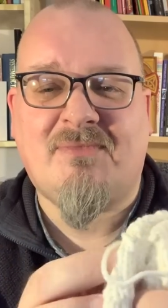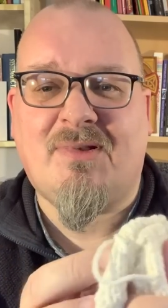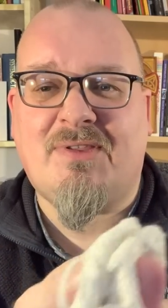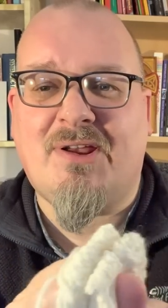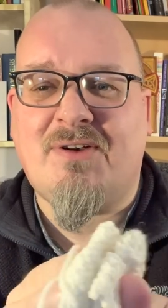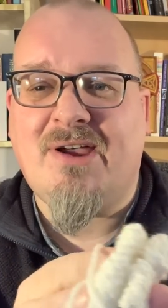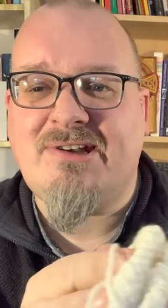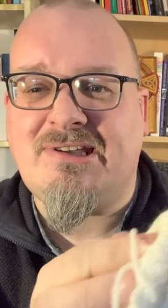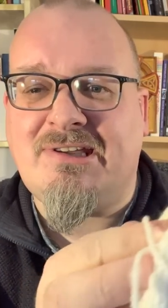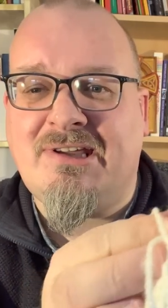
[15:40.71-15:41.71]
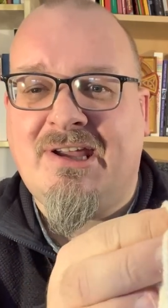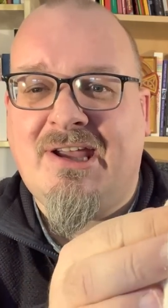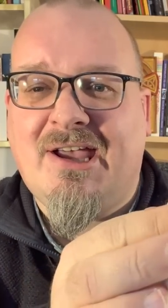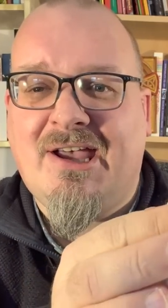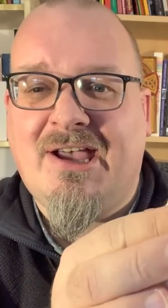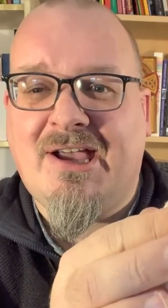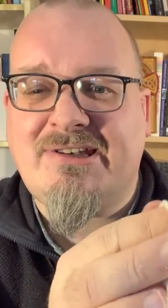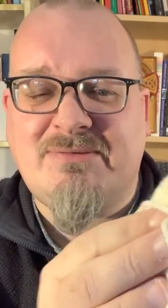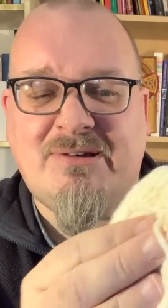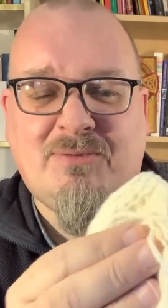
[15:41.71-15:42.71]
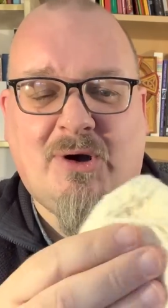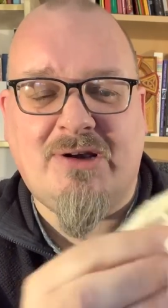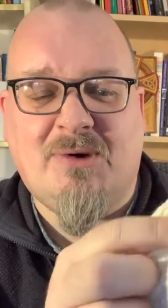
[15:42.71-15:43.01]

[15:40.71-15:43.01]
They're ready to be worn